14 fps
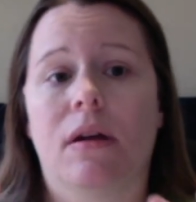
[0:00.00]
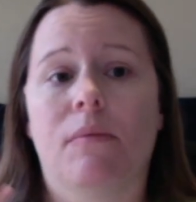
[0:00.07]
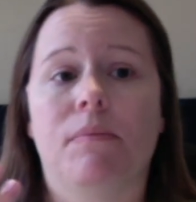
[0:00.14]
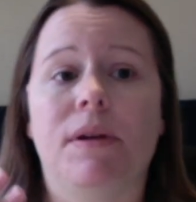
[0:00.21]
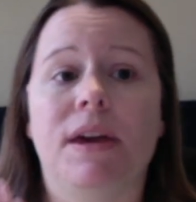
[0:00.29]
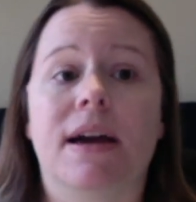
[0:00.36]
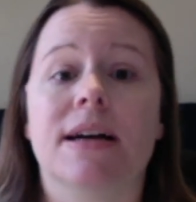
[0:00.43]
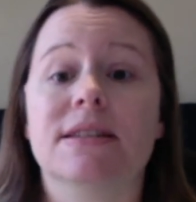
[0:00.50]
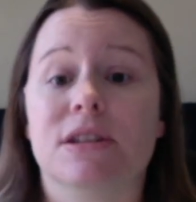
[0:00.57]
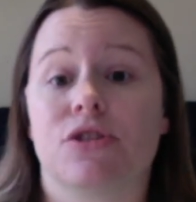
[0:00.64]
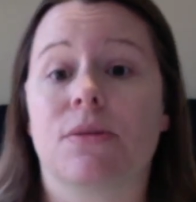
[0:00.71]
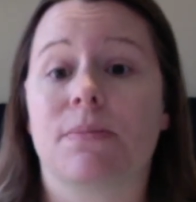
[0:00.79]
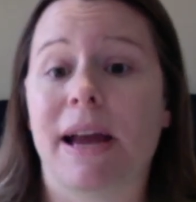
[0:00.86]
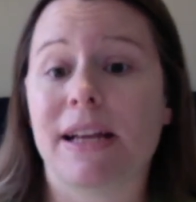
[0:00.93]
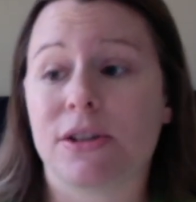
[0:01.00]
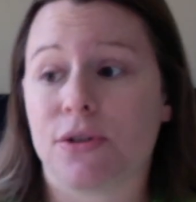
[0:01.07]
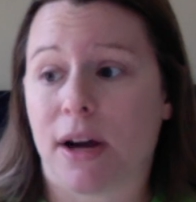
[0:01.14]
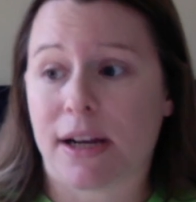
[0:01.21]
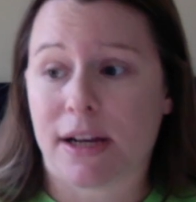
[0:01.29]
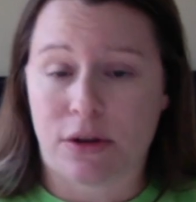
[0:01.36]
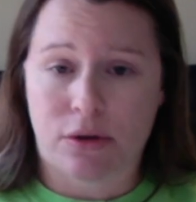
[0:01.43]
because it's your
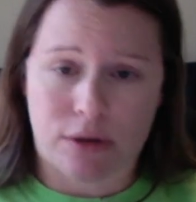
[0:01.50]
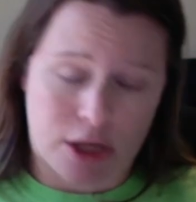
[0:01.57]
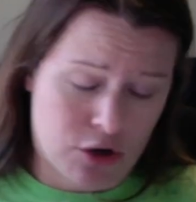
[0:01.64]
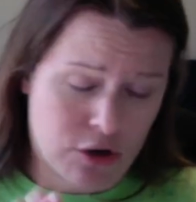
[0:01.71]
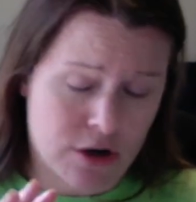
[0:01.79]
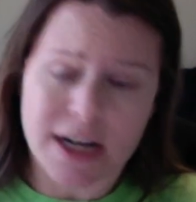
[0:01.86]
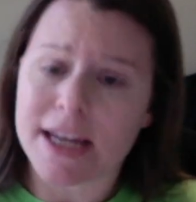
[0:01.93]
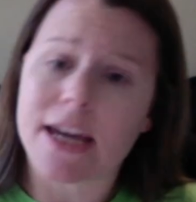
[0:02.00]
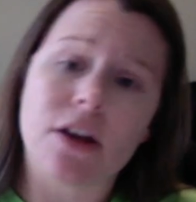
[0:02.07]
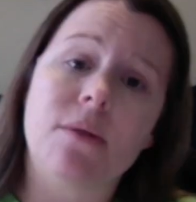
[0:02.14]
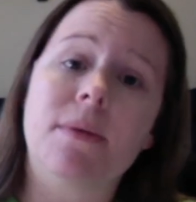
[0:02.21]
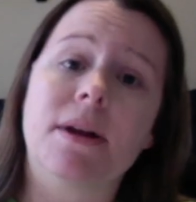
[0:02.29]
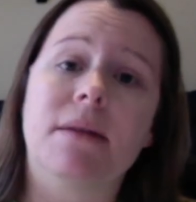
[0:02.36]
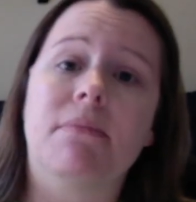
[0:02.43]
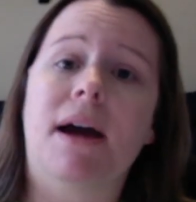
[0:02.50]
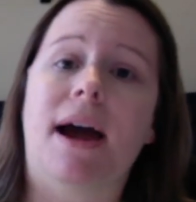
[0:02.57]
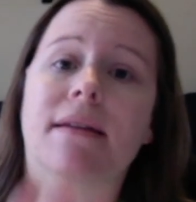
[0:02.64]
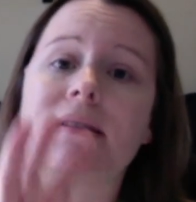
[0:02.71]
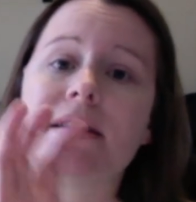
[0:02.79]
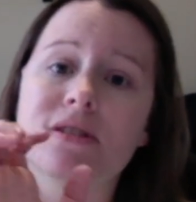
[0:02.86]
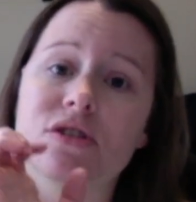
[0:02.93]
patriotic duty. You're going to get your money back.
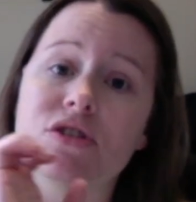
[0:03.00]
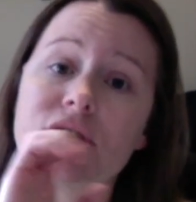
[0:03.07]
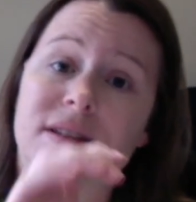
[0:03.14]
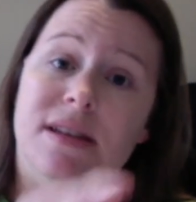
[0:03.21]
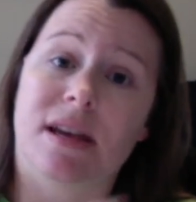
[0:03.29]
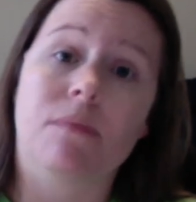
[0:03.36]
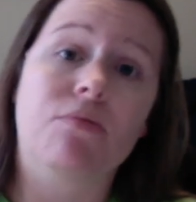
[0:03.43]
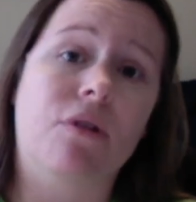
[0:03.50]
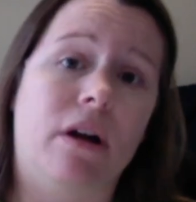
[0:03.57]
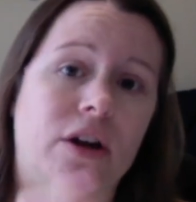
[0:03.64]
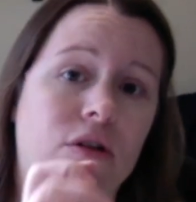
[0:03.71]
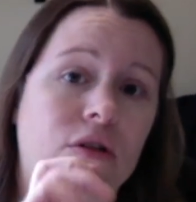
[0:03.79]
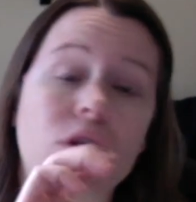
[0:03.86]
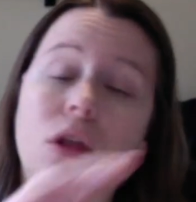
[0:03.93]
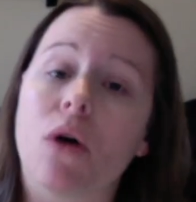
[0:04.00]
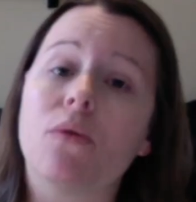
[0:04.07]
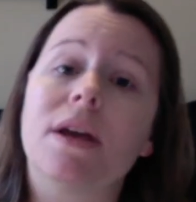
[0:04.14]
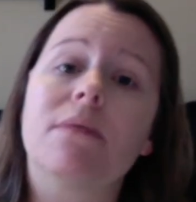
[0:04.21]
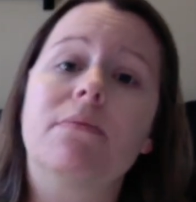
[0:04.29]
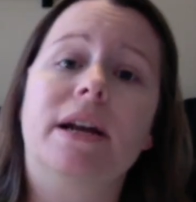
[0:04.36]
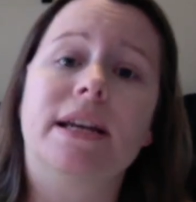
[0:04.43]
This is just temporary. You're
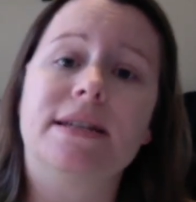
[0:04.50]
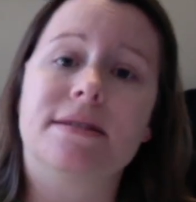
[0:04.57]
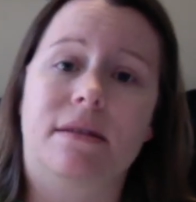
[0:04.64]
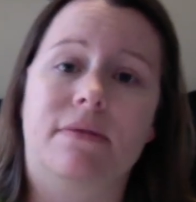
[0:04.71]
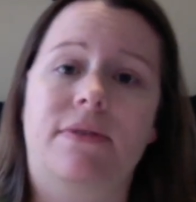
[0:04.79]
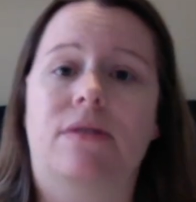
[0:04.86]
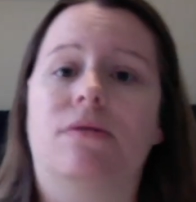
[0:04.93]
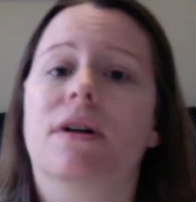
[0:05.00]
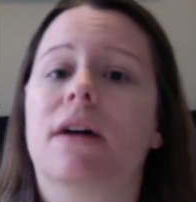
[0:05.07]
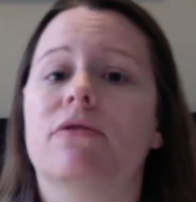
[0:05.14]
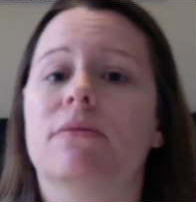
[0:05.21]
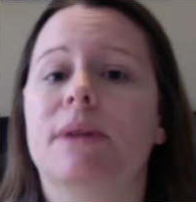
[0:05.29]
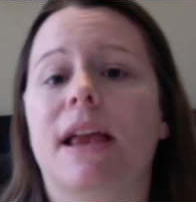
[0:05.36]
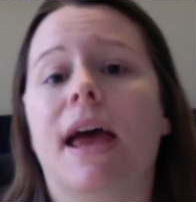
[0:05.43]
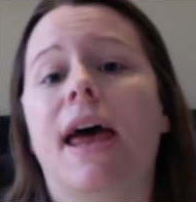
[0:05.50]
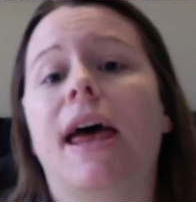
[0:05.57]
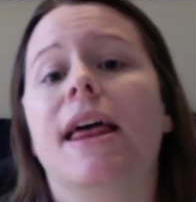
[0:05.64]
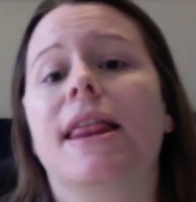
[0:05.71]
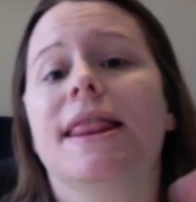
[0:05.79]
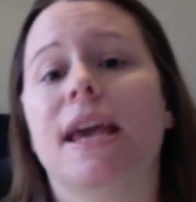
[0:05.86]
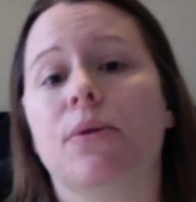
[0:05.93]
loaning money to the federal government.
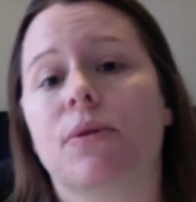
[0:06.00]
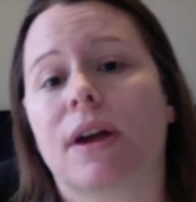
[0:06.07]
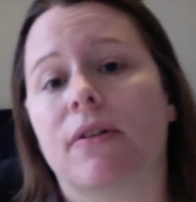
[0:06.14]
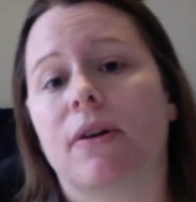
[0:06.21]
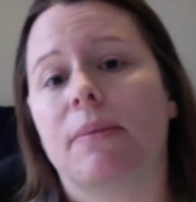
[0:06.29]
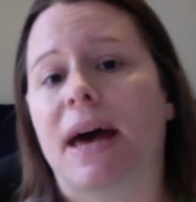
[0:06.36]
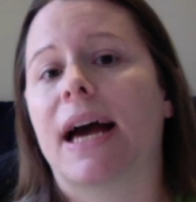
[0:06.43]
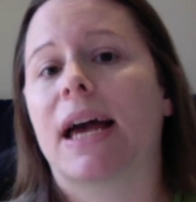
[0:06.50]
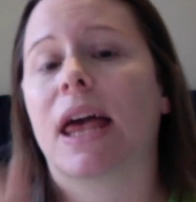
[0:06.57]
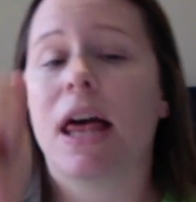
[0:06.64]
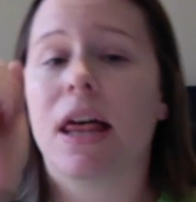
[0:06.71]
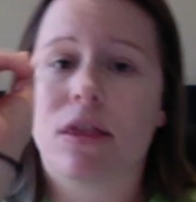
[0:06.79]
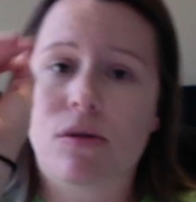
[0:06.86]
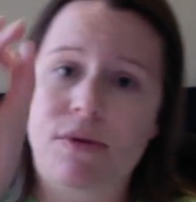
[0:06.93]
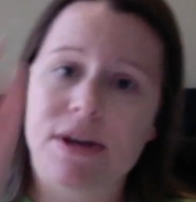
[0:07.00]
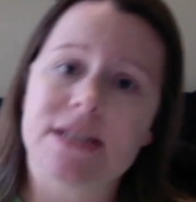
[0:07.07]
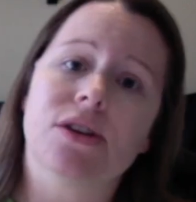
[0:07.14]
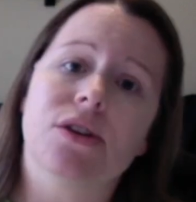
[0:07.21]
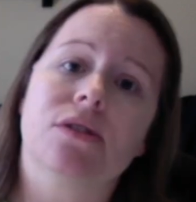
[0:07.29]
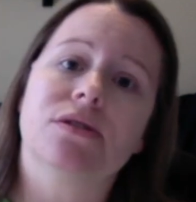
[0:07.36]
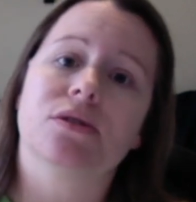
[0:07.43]
They will give it back. The
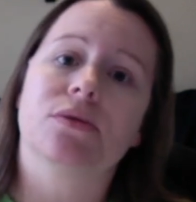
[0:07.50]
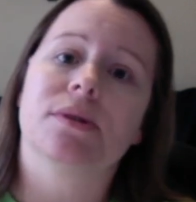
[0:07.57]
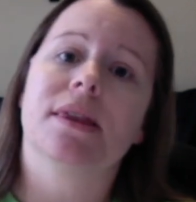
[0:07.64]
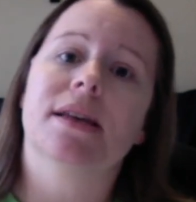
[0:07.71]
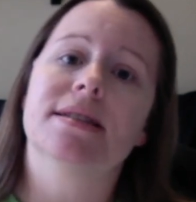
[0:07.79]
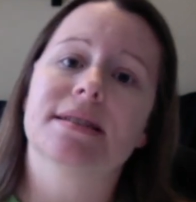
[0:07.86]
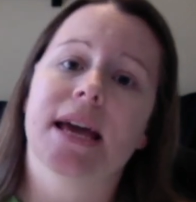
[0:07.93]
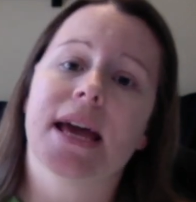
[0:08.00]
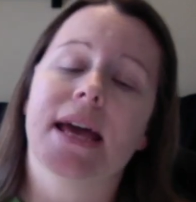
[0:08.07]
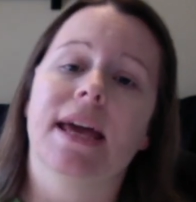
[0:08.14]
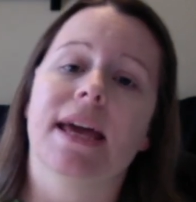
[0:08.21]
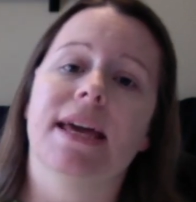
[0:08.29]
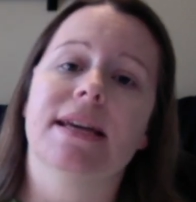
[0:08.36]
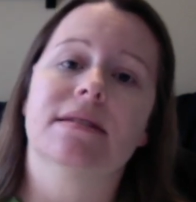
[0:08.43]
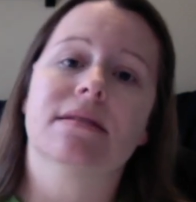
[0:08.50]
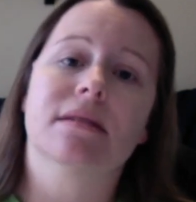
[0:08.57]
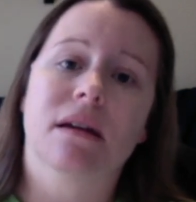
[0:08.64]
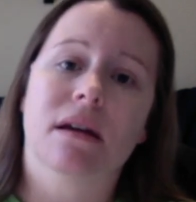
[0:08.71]
reason you're doing this is